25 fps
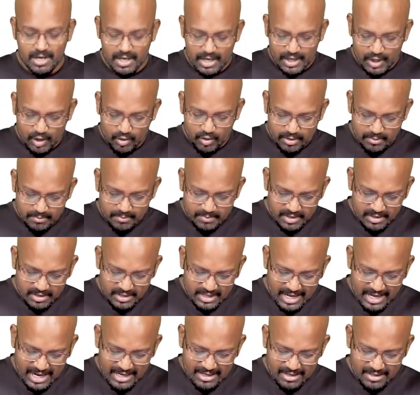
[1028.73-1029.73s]
You remember
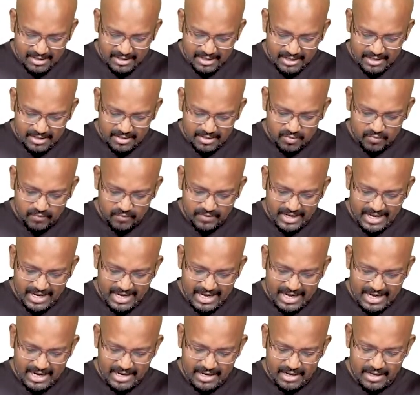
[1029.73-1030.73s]
that here we
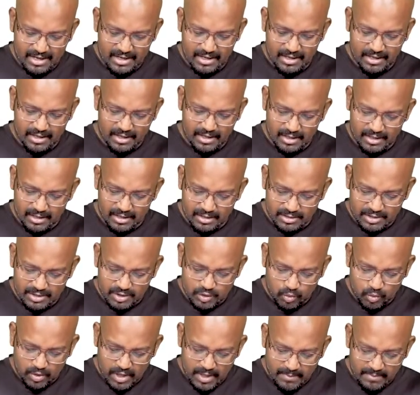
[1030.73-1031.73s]
had
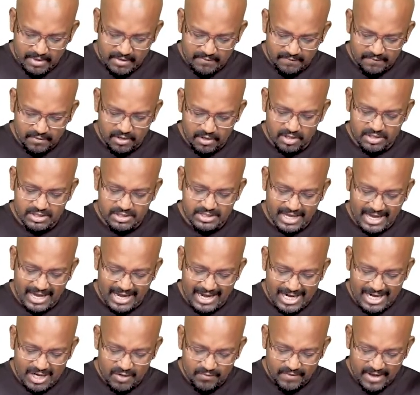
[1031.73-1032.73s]
sodium influx
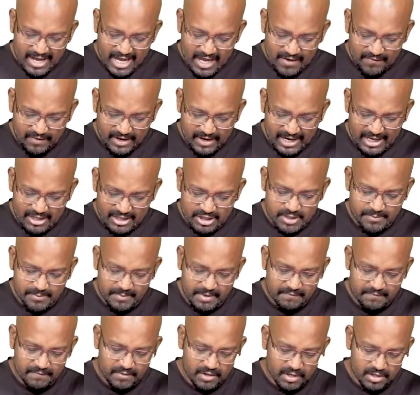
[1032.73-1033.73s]
and we have calcium
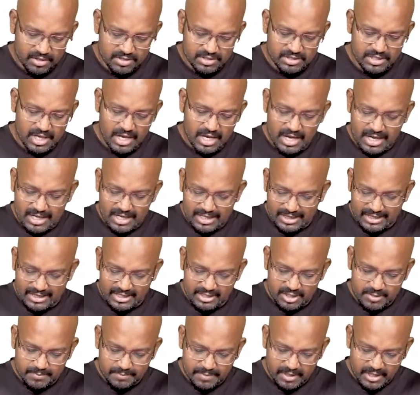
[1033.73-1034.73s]
influx.
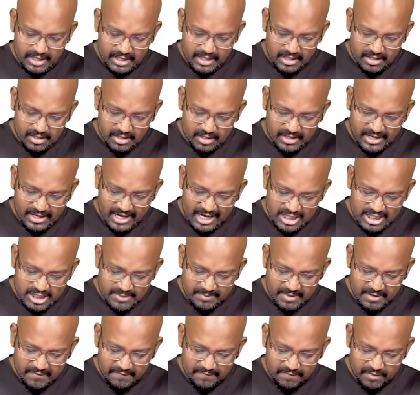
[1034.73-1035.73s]
This particular
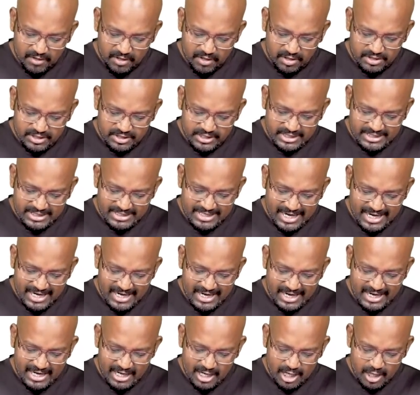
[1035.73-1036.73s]
calcium influx is
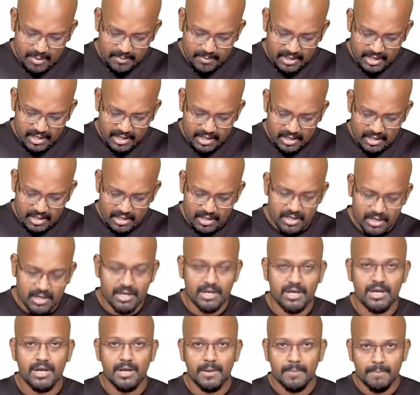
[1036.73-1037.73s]
getting
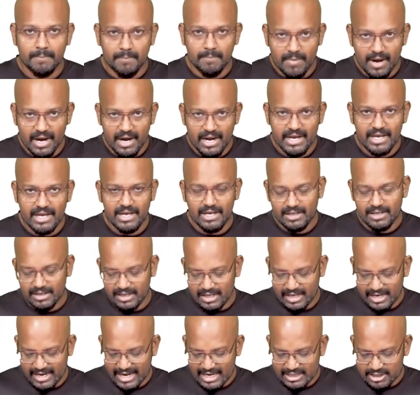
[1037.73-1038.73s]
inhibited by
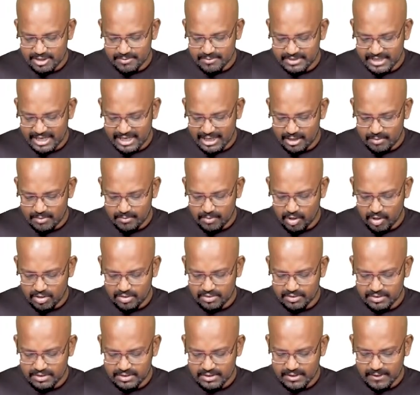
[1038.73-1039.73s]
the calcium channel
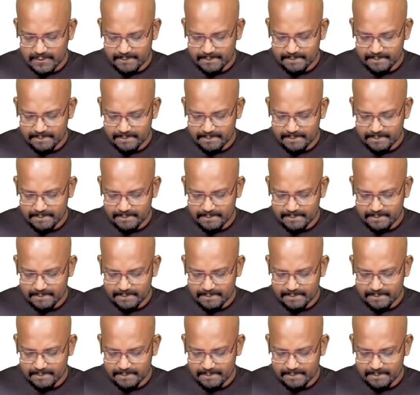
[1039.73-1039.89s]
blockers.